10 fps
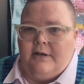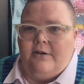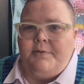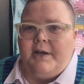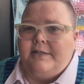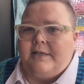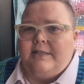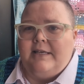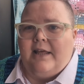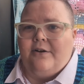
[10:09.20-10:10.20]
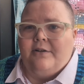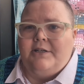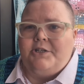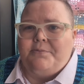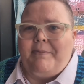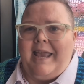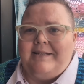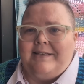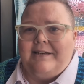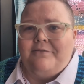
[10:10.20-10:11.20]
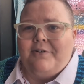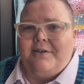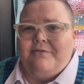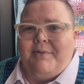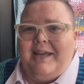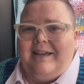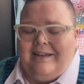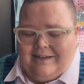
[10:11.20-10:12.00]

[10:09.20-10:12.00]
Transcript: I hope you guys can see that Early's just pacing in front of me.